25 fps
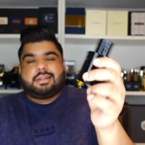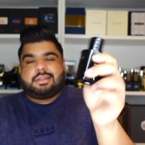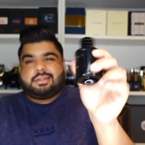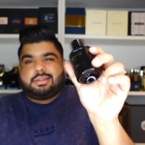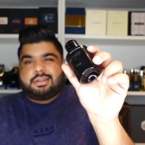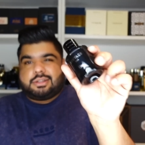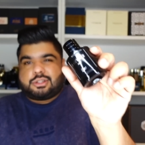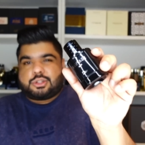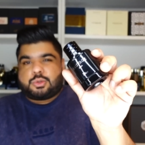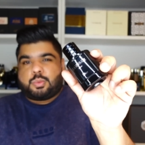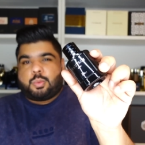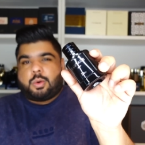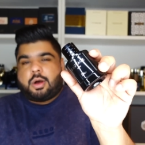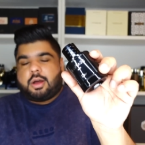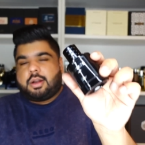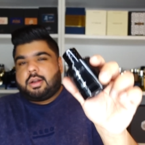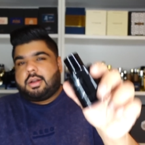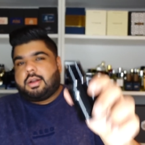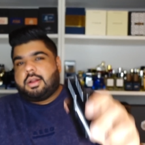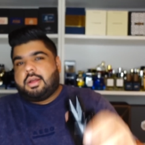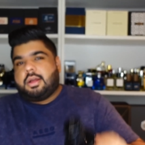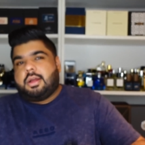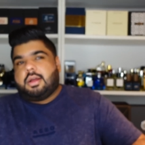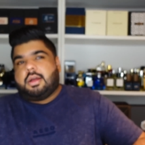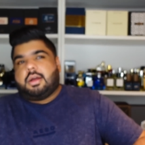this
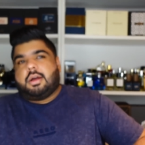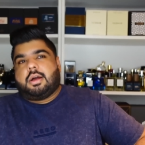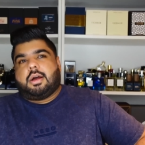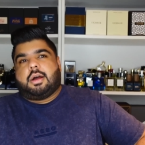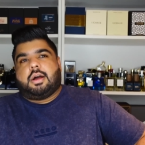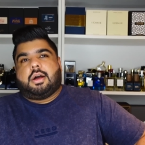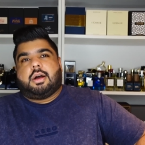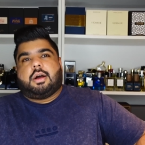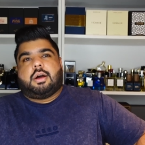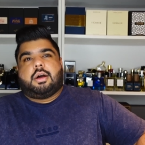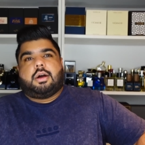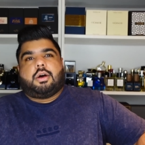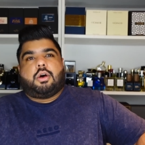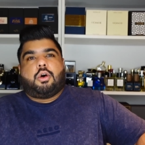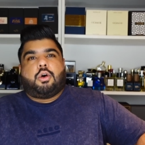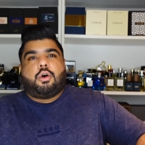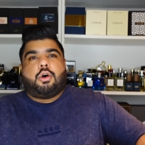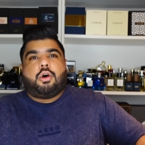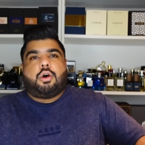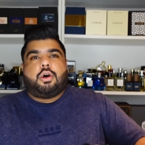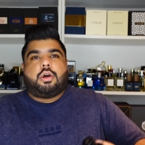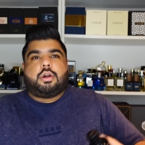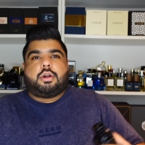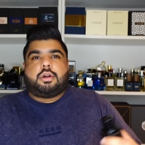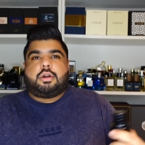one uh,
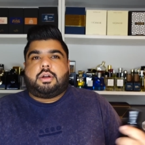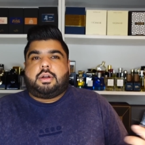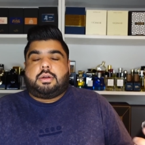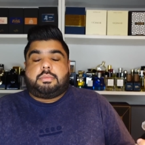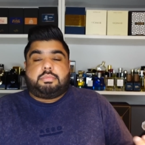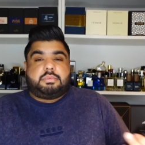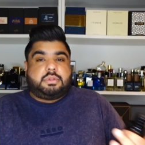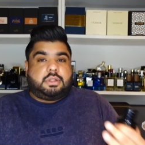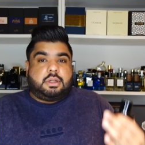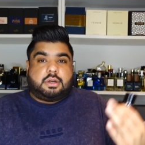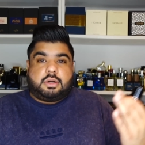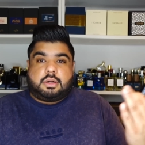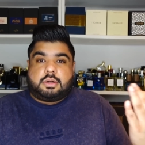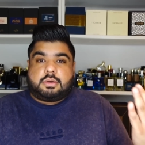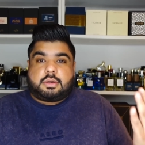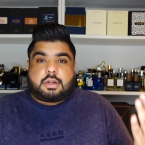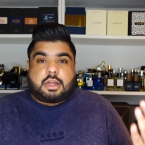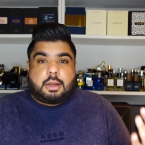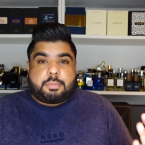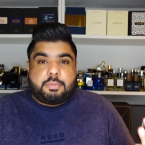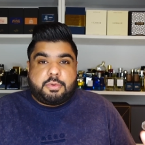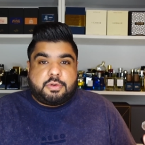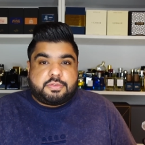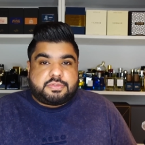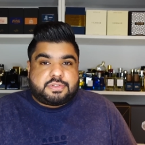or the
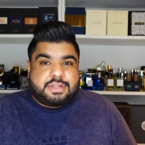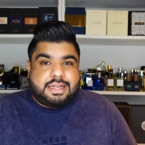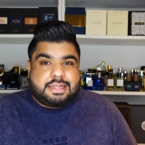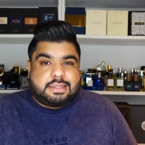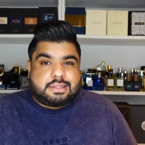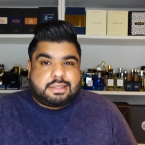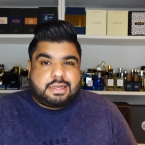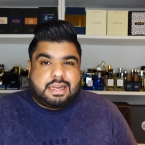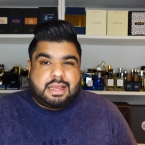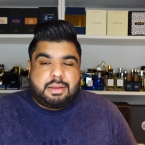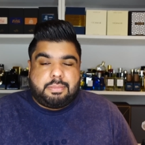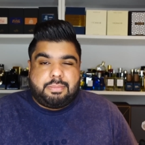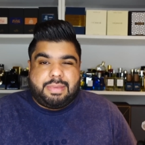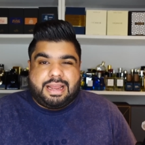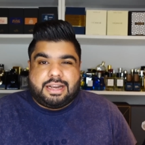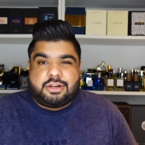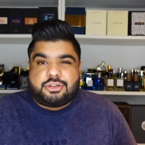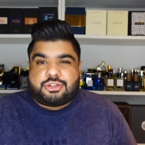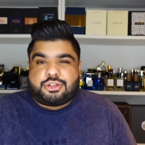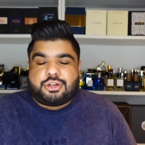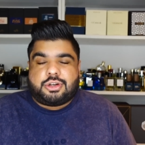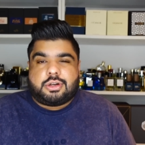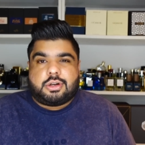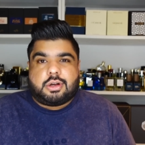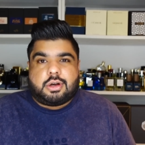couple of scents that I
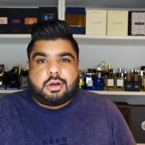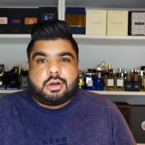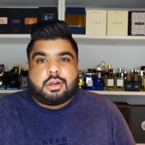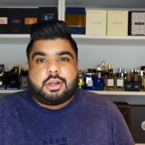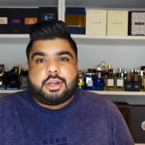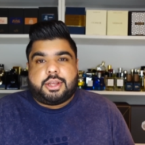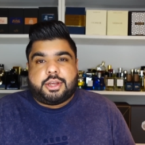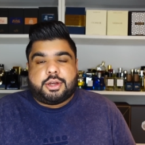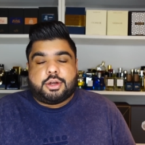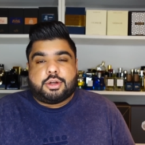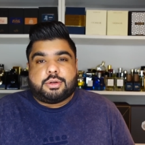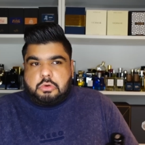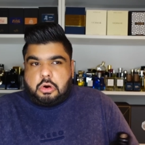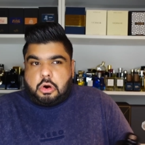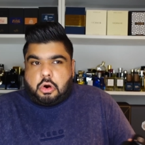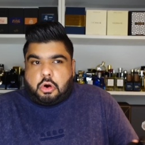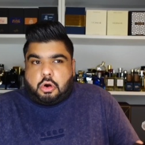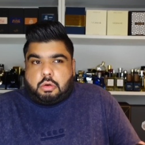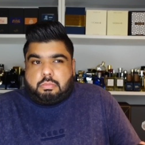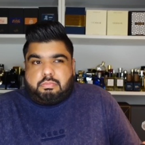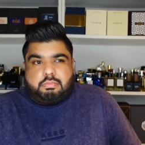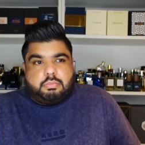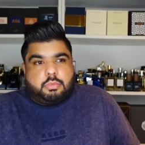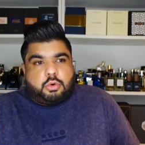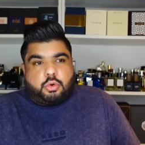mentioned earlier,
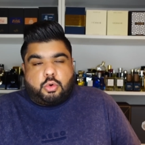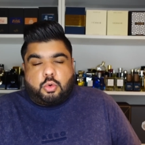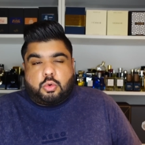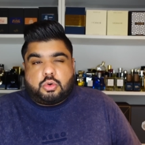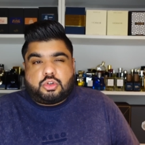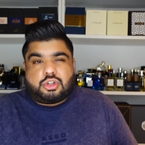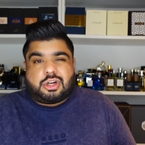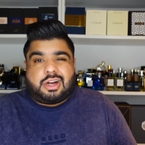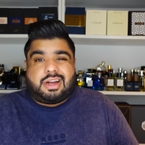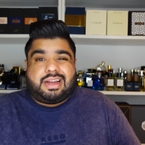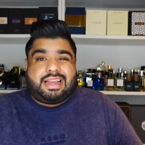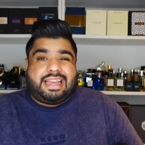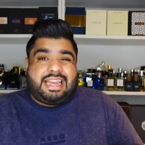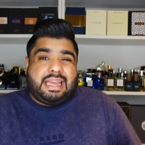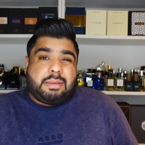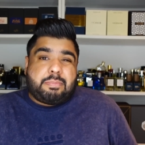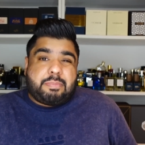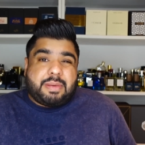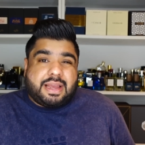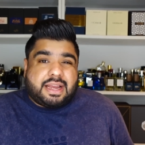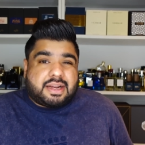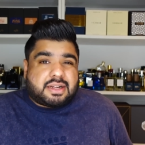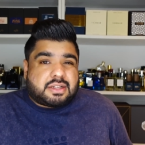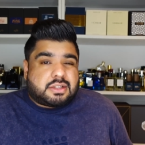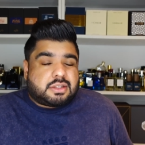or Roja
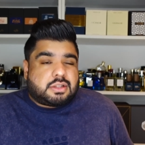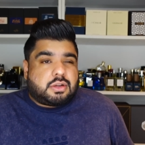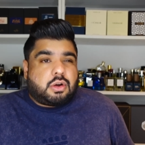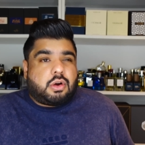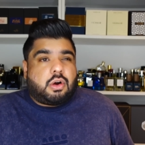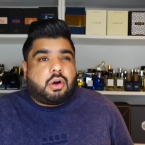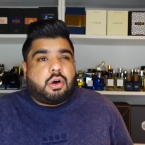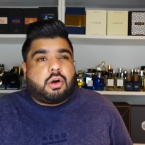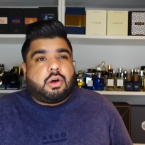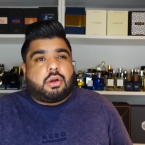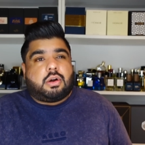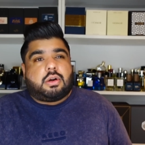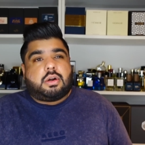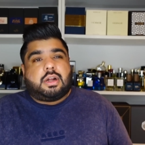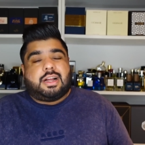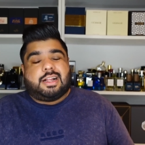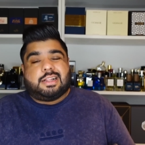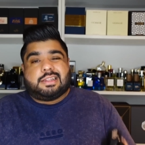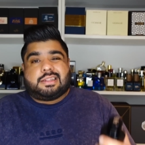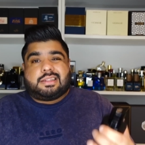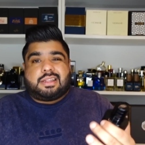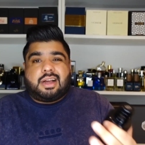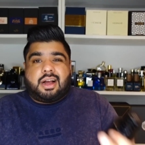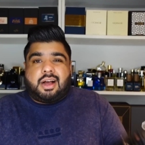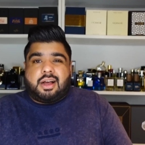Apex or
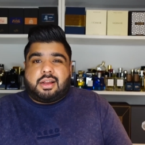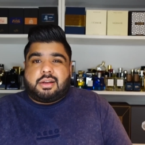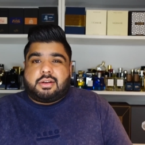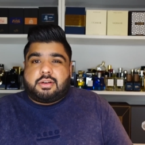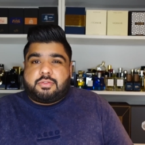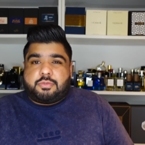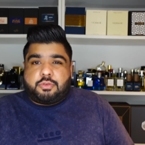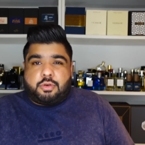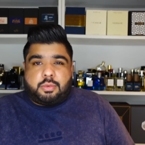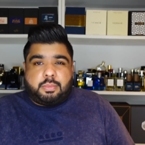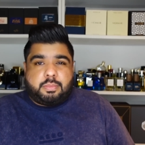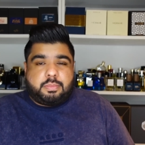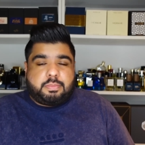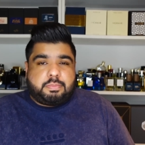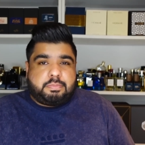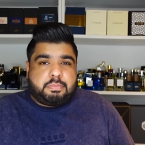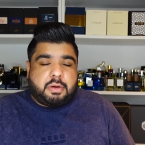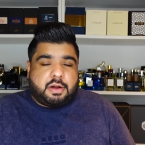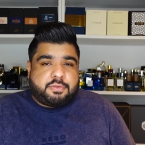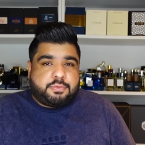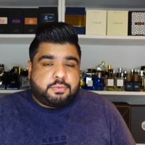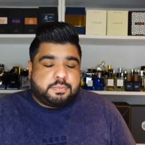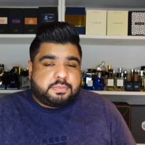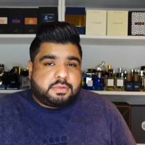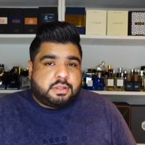Haltane from
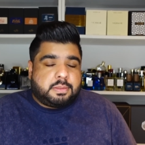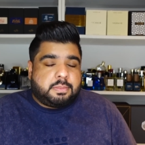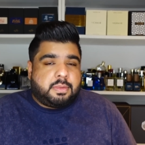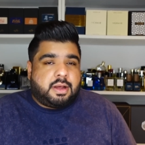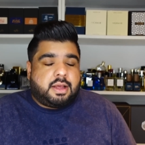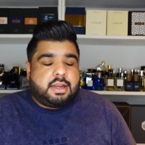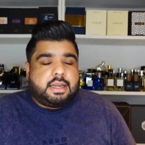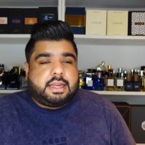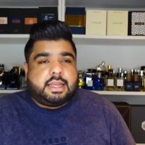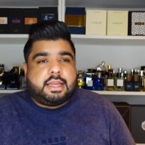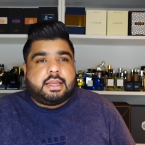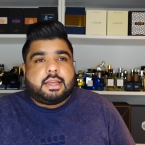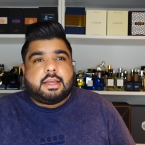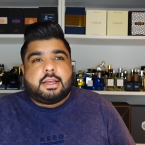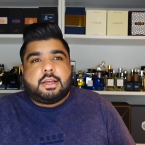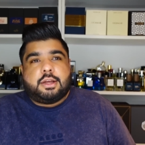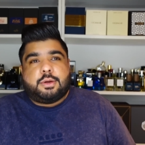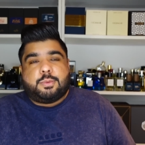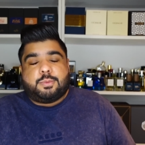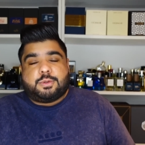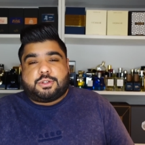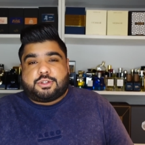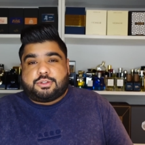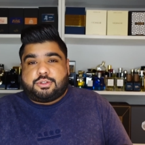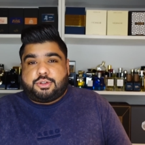Parfums de Marly,
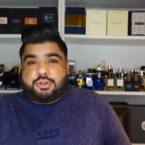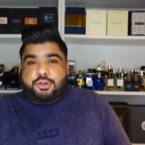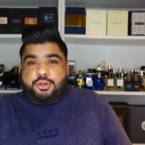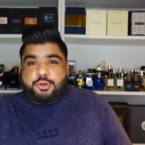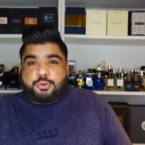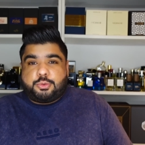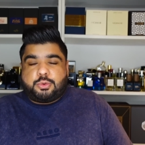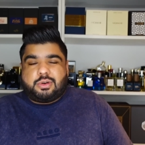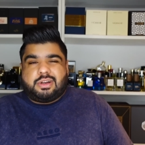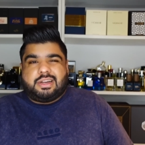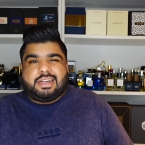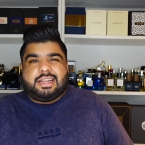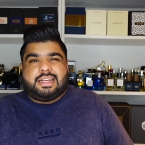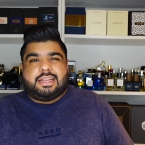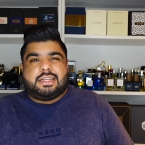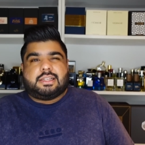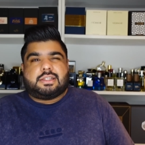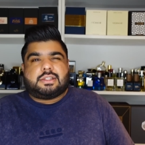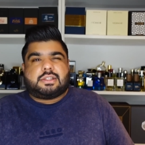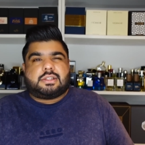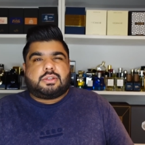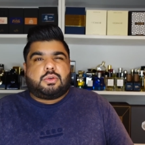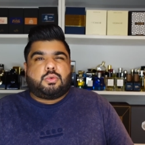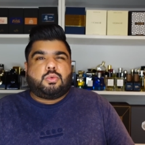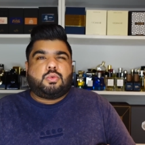which is a new
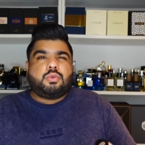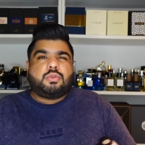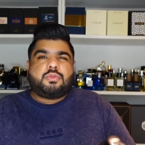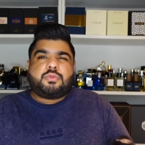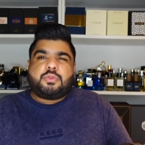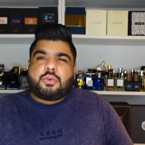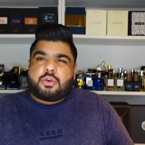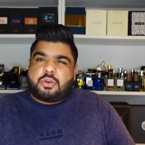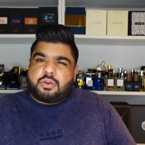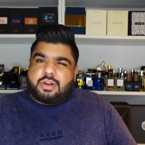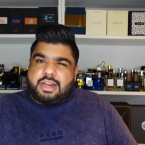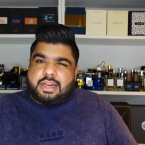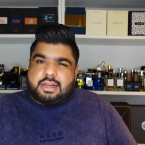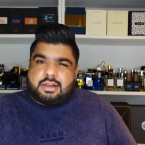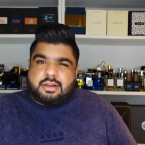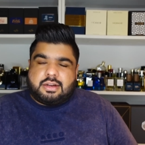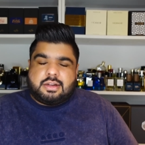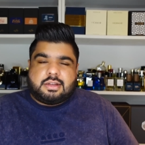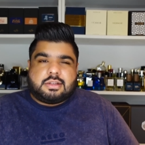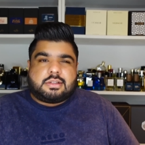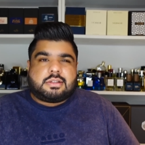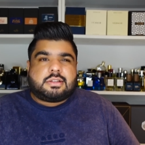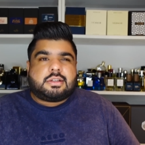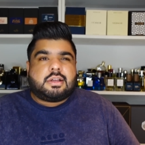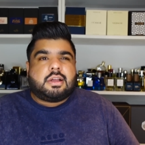release, Oud for
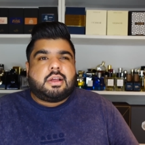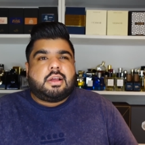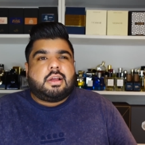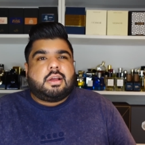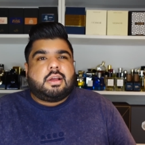Greatness,